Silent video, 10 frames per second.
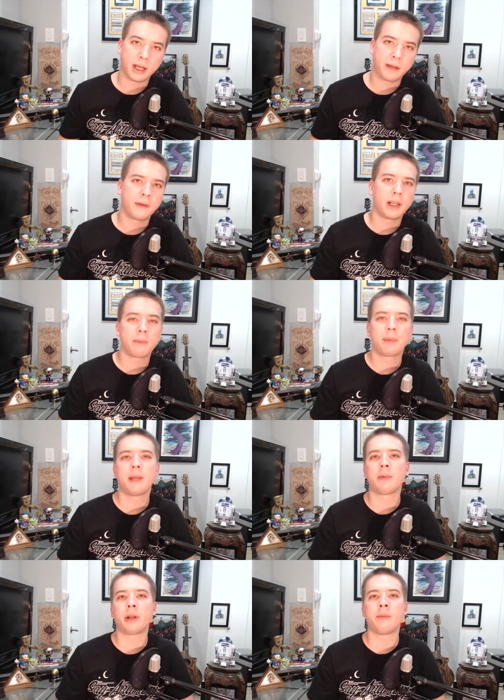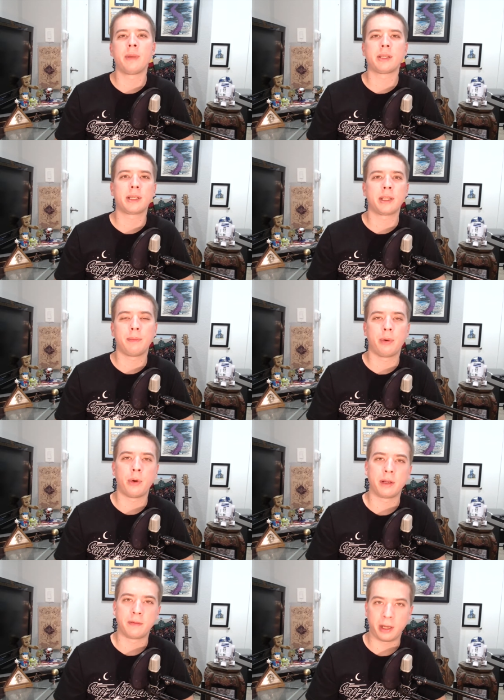I feel like people are missing the
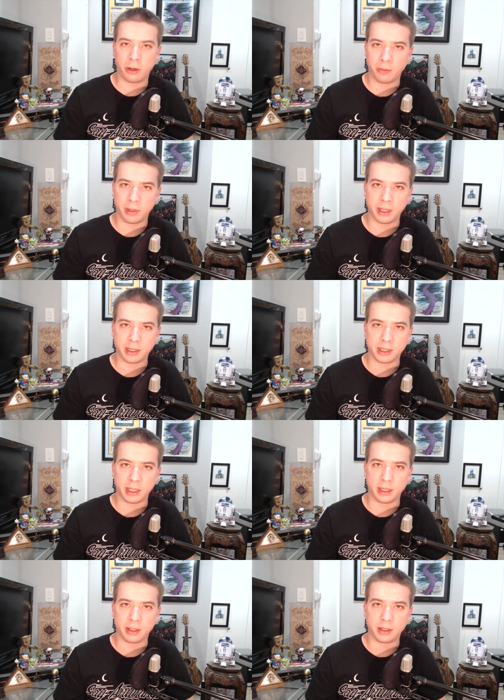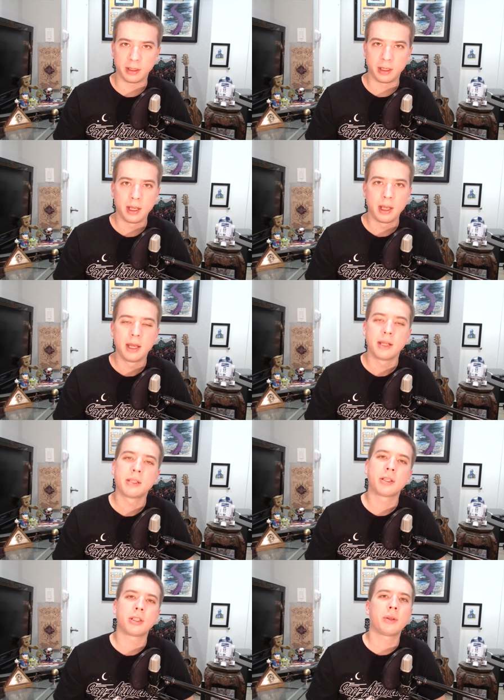point of that opening scene. It is
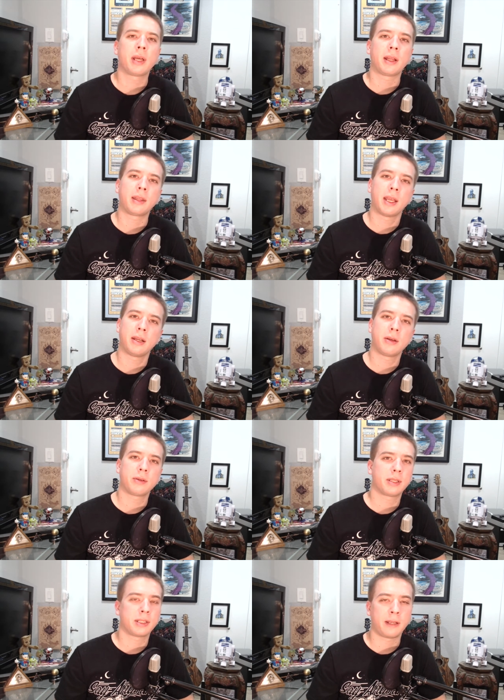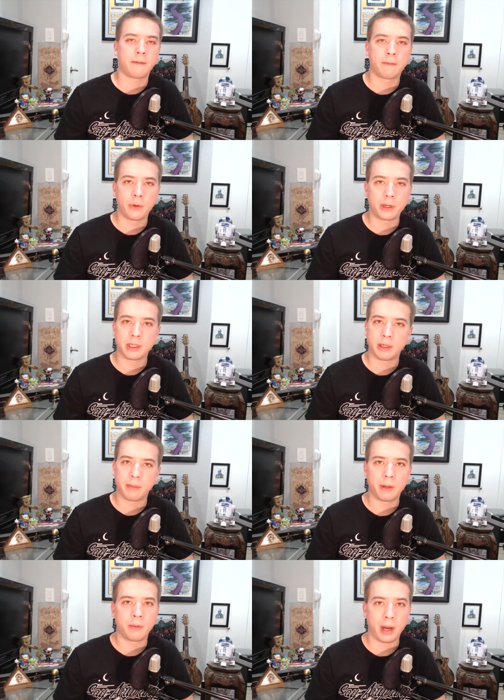to show that Thanos is a force to
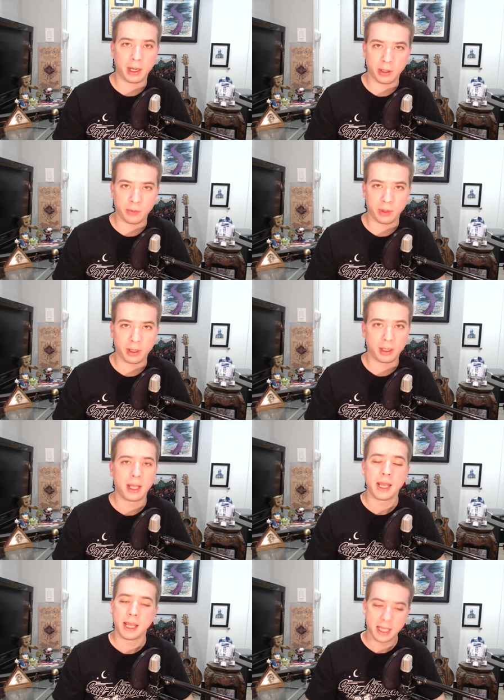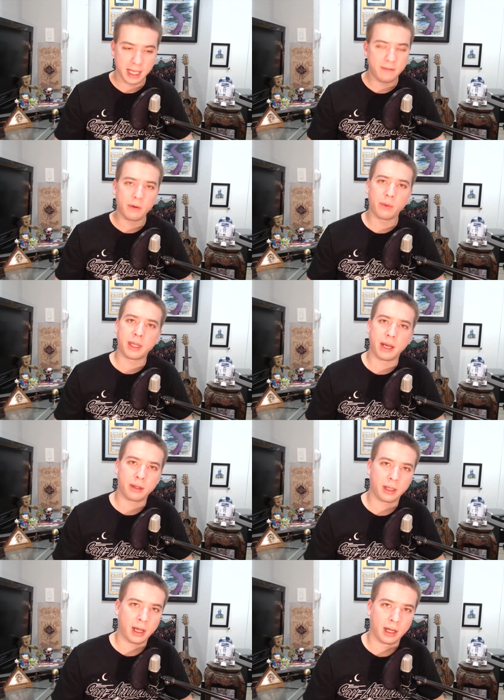be reckoned with, even without
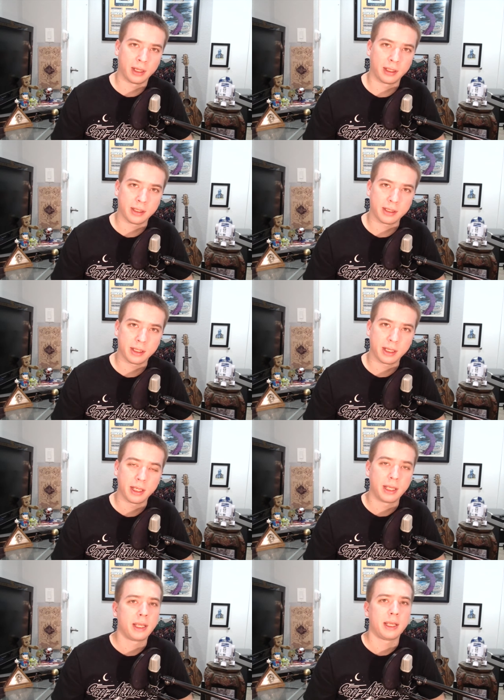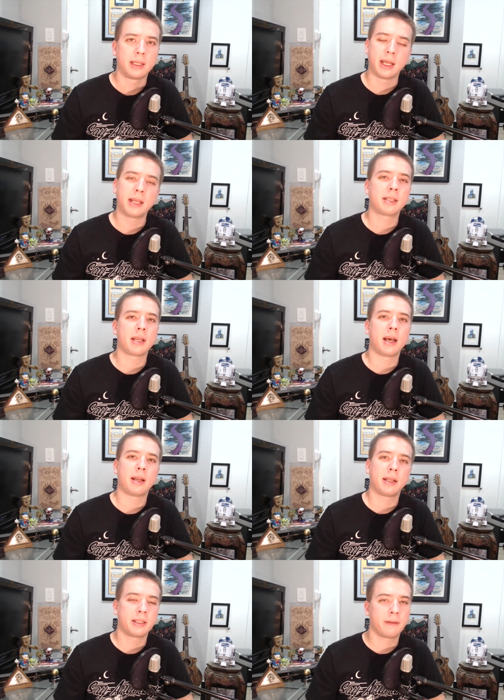the gauntlets. He takes on
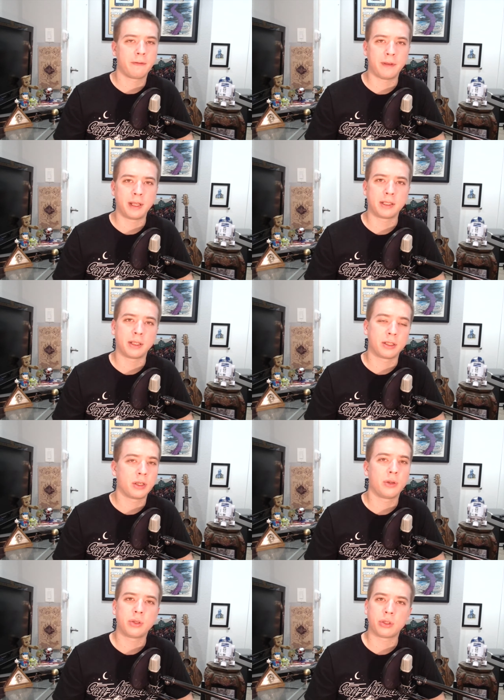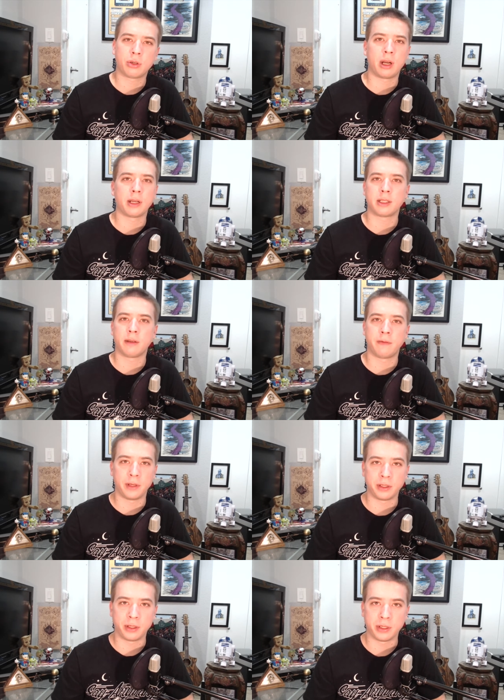and defeats the two strongest
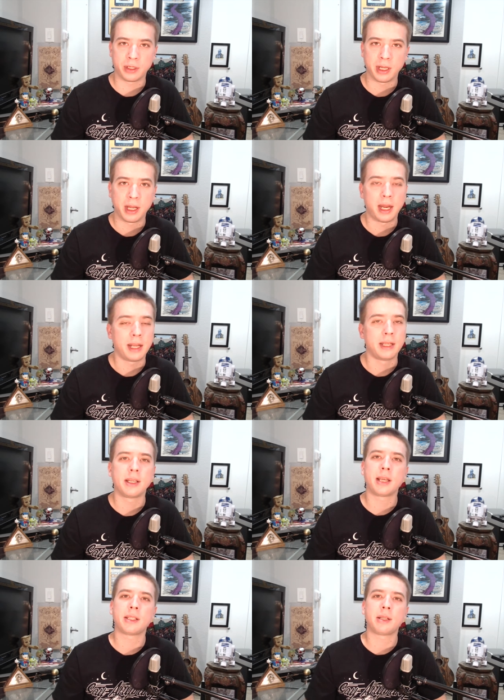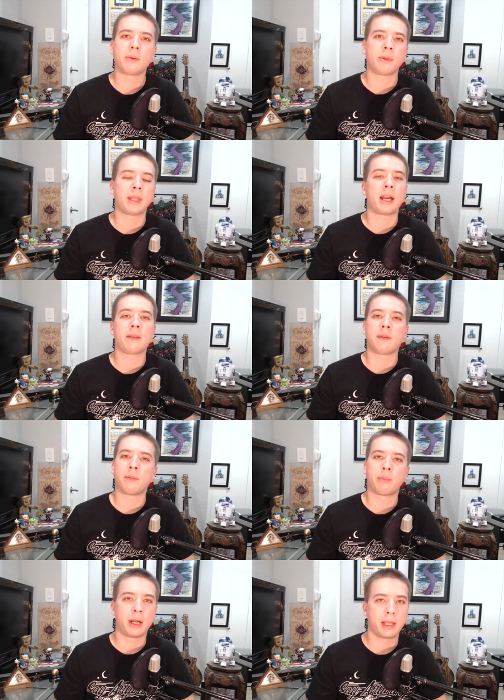Avengers, and he does it without even
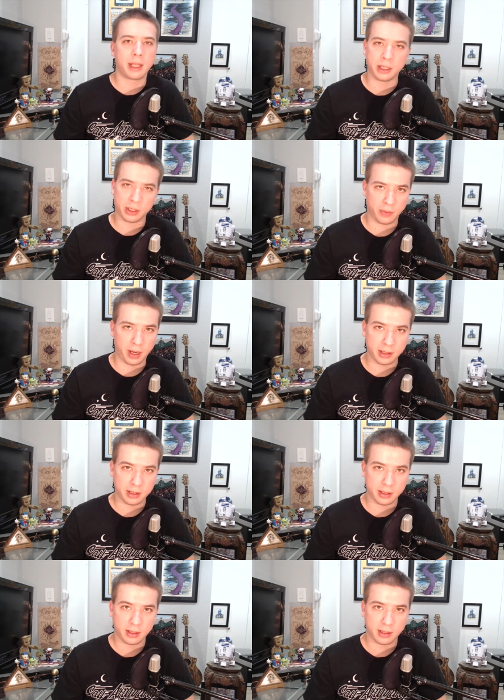breaking a sweat